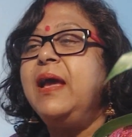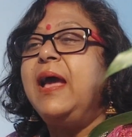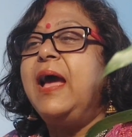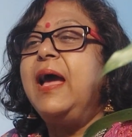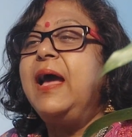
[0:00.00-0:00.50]

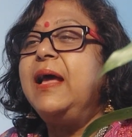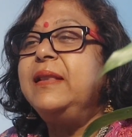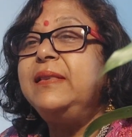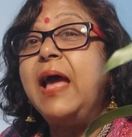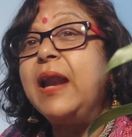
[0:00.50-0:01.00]

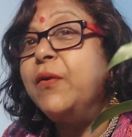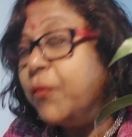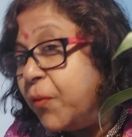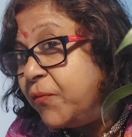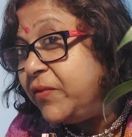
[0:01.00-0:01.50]
at
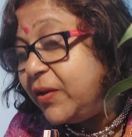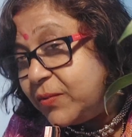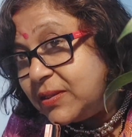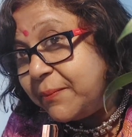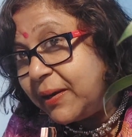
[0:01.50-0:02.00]
home we
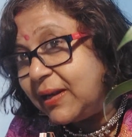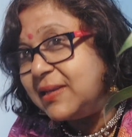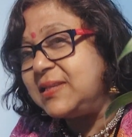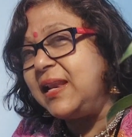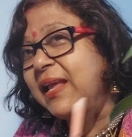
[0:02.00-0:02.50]
use the
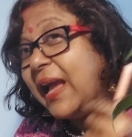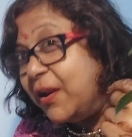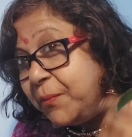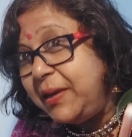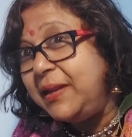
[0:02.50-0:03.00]
metals like
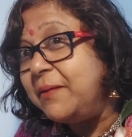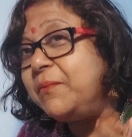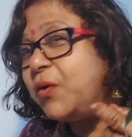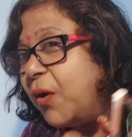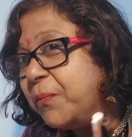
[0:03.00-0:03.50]
aluminium,
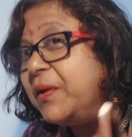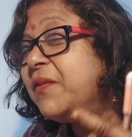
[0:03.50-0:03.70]
copper.